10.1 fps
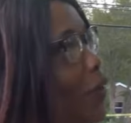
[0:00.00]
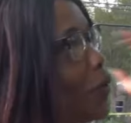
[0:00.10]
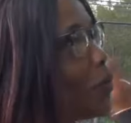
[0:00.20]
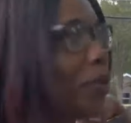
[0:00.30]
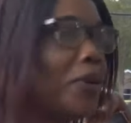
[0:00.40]

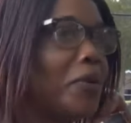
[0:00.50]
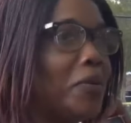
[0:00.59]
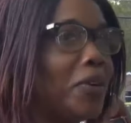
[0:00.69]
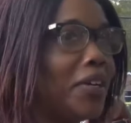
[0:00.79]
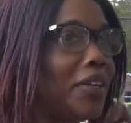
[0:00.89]
on
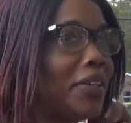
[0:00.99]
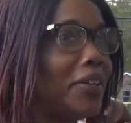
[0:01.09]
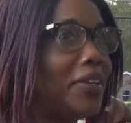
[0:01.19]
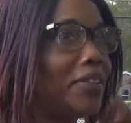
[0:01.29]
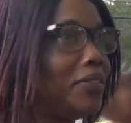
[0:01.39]
301,
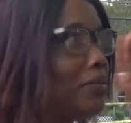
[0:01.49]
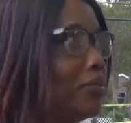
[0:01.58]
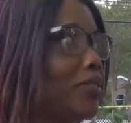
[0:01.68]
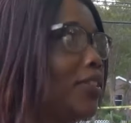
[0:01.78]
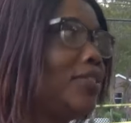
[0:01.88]

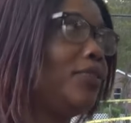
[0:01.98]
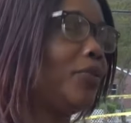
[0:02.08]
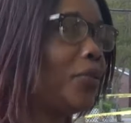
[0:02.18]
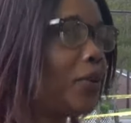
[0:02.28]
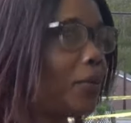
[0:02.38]
mm-hmm.
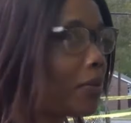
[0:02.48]
64, but